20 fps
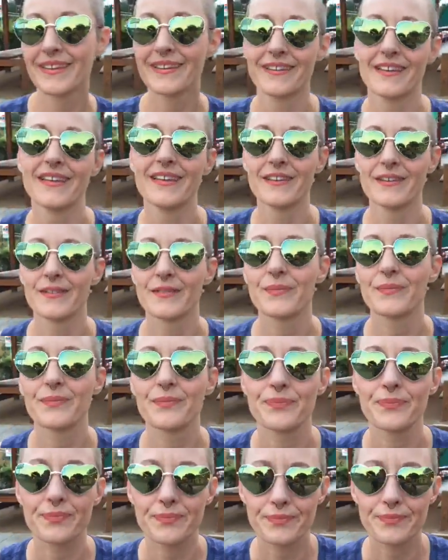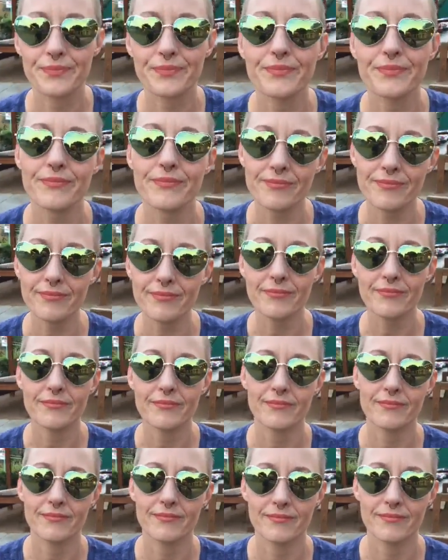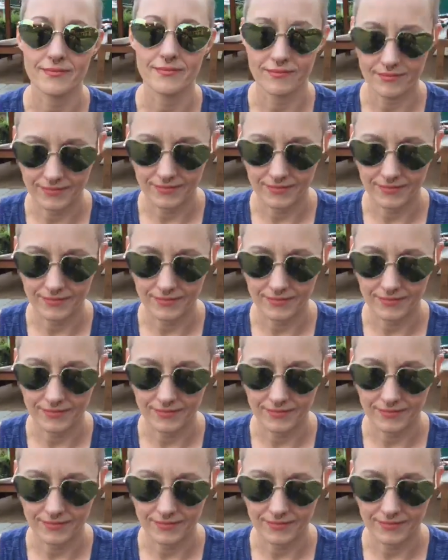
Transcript: Somebody wants to know how you're so awesome every day.